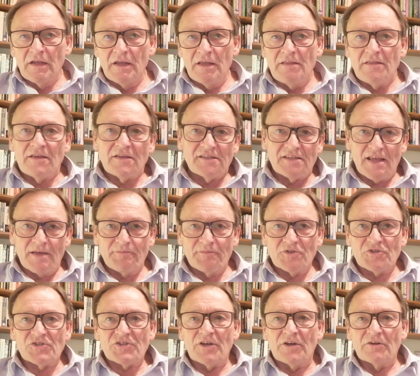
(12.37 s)
In this
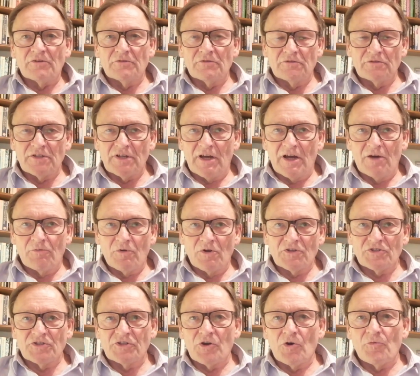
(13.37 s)
episode, I
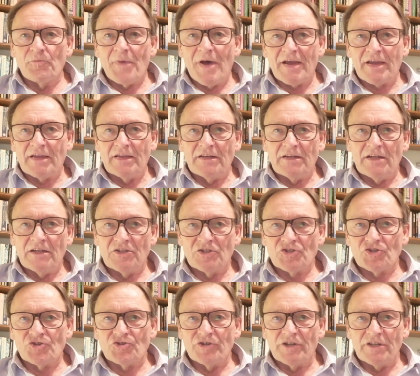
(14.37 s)
want to go back in
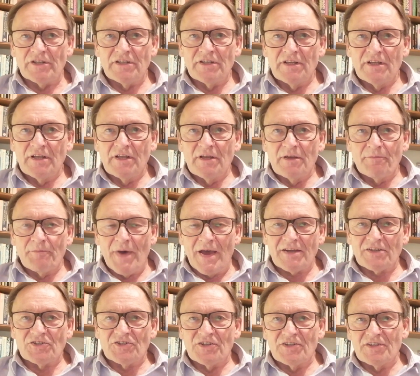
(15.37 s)
history,
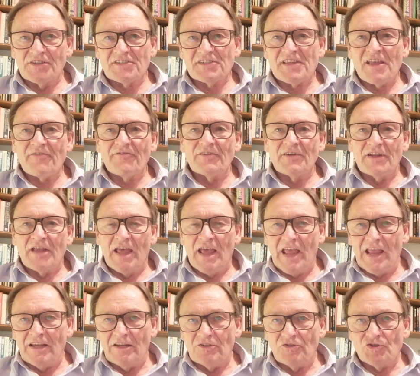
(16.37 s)
back to the 7
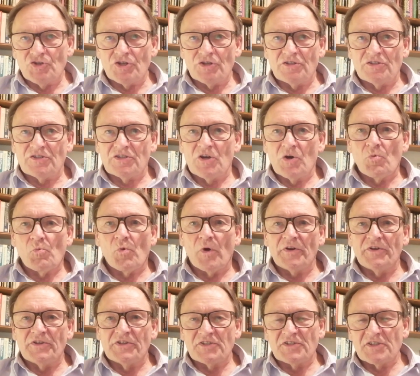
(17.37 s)
ancient
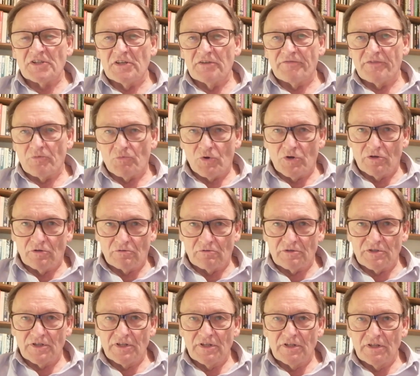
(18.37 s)
wonders of the
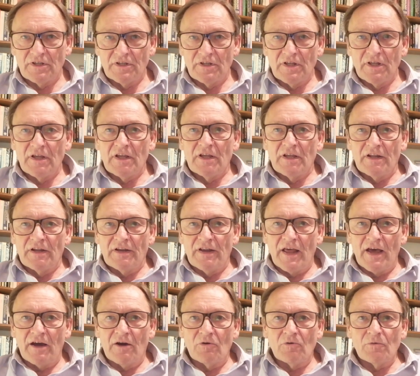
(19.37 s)
world.
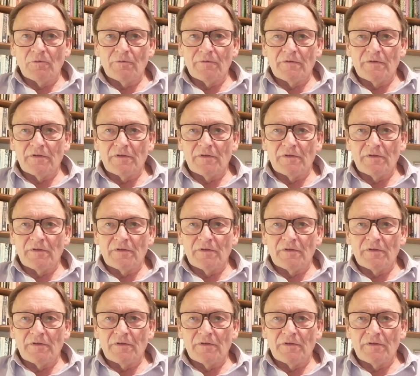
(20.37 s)
Now,